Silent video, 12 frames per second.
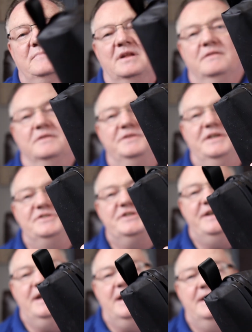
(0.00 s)
the
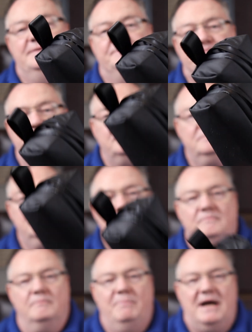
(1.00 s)
DJI
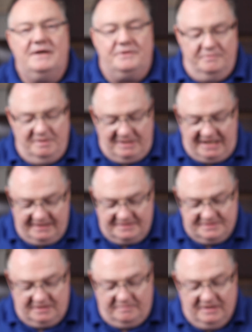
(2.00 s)
Pocket 3 bag.
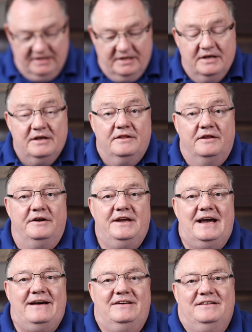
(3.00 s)
So there you
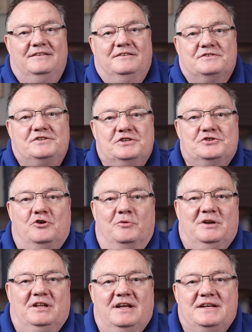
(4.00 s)
have it. There's an
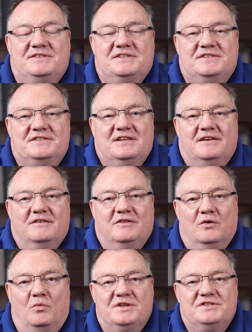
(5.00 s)
assortment of lenses, the
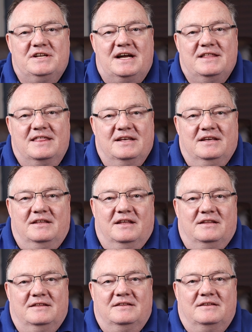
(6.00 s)
ones that I think
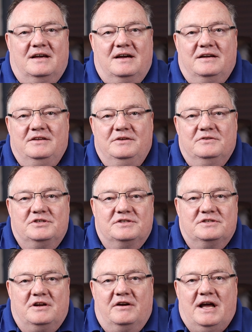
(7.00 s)
that you should
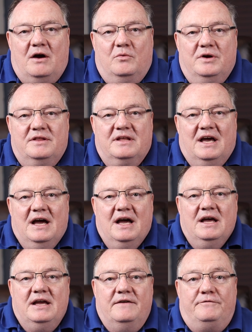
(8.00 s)
start out with.
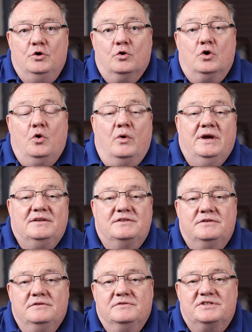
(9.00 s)
If you're going
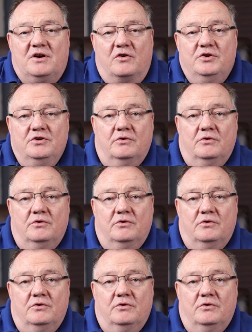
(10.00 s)
to start your